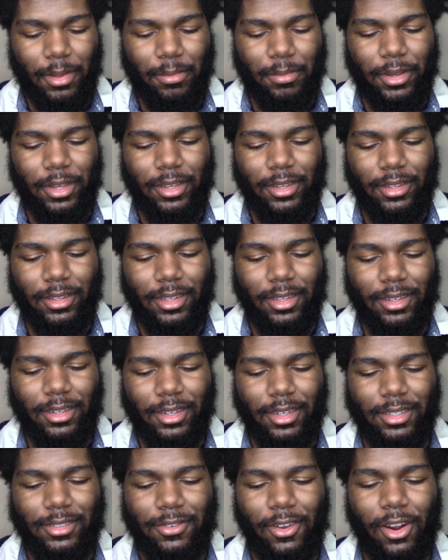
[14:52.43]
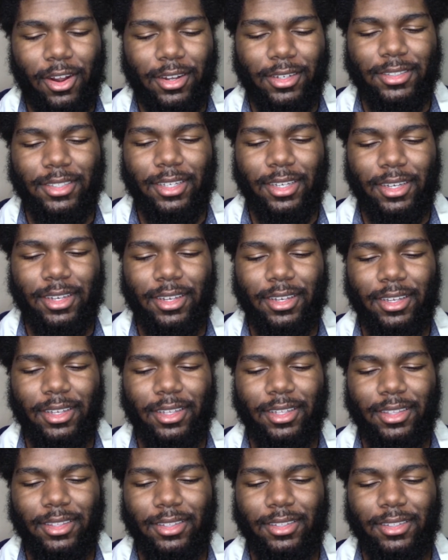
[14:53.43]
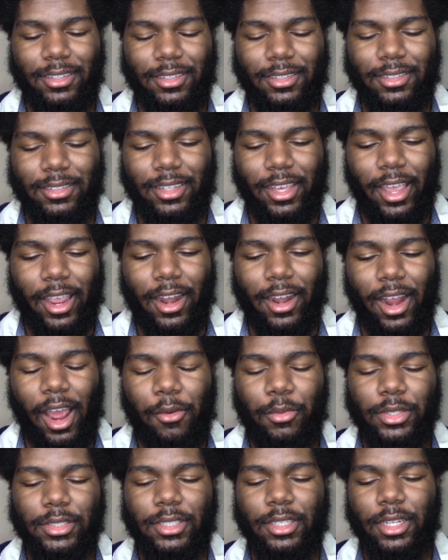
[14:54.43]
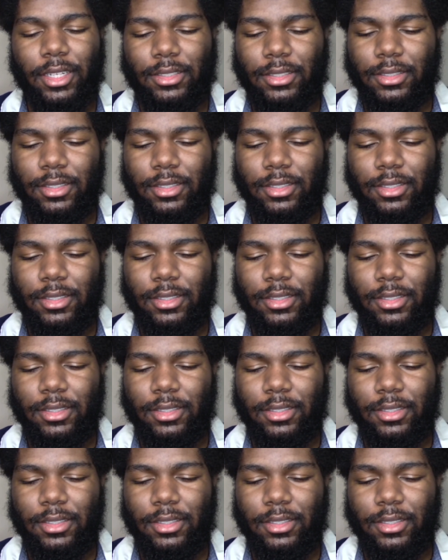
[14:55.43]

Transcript: But as far as the hair, I went to the